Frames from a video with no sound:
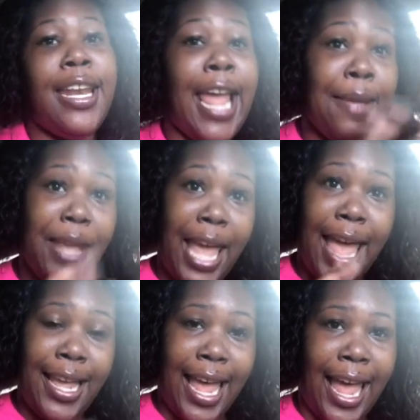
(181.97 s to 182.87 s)
named
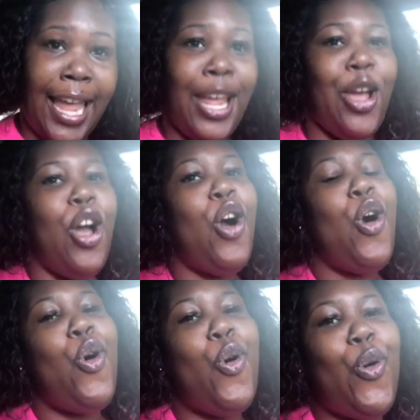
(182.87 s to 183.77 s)
KK
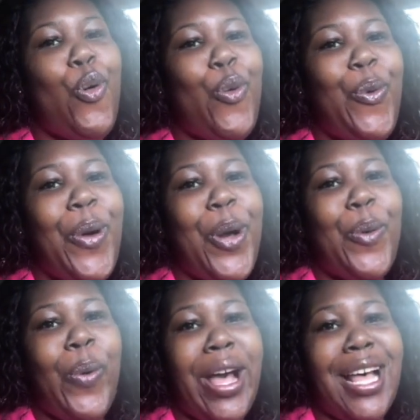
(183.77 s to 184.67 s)
who
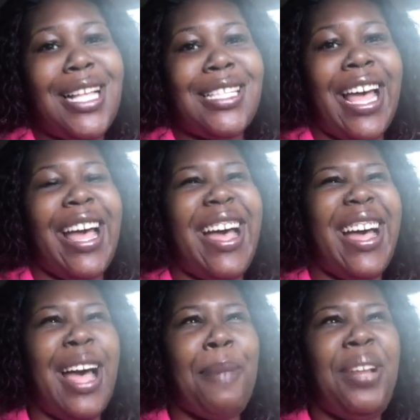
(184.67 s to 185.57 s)
was,
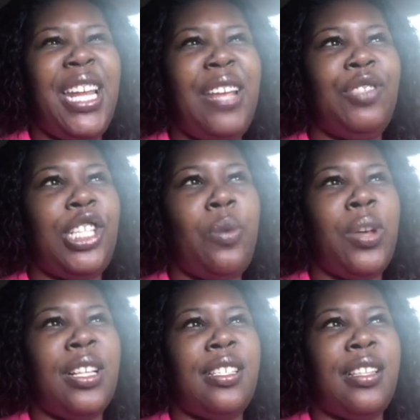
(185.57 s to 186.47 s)
I believe she
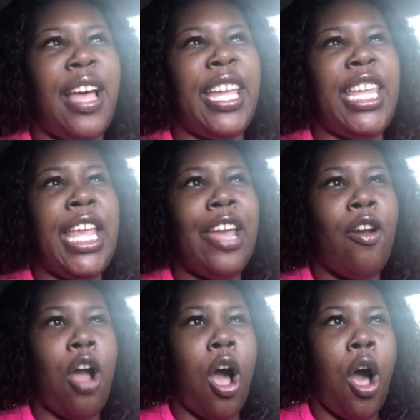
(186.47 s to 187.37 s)
was a
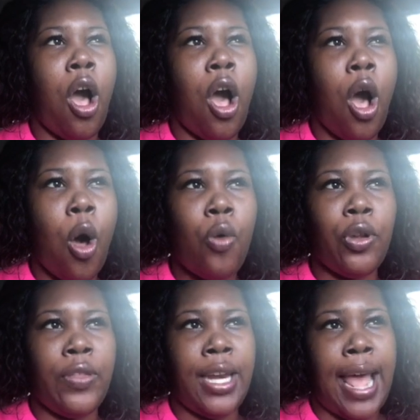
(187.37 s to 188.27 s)
year
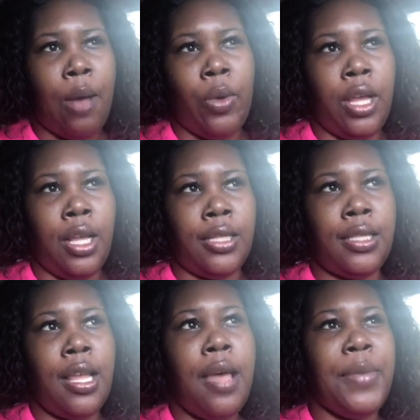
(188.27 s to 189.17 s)
older than I was,
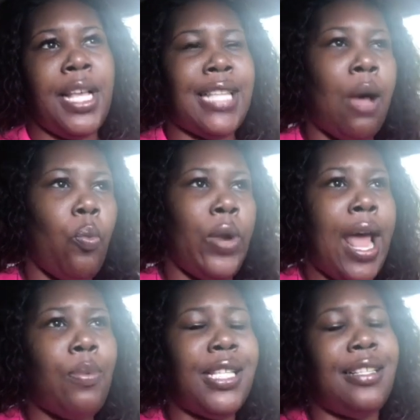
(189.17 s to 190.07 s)
because when
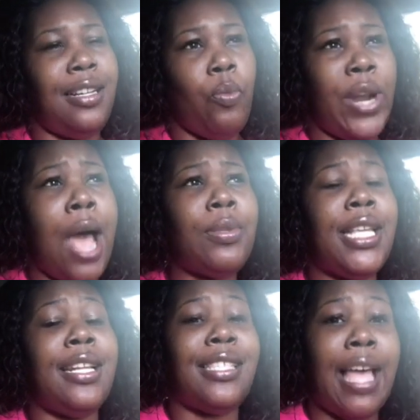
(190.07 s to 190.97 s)
I was in
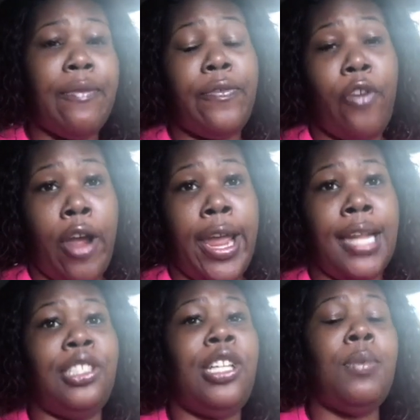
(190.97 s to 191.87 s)
the 7th
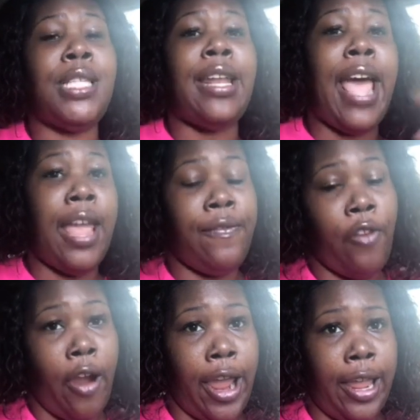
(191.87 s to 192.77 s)
grade, she was in the 8th
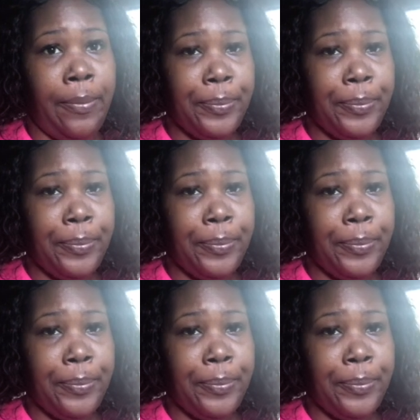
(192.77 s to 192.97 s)
grade.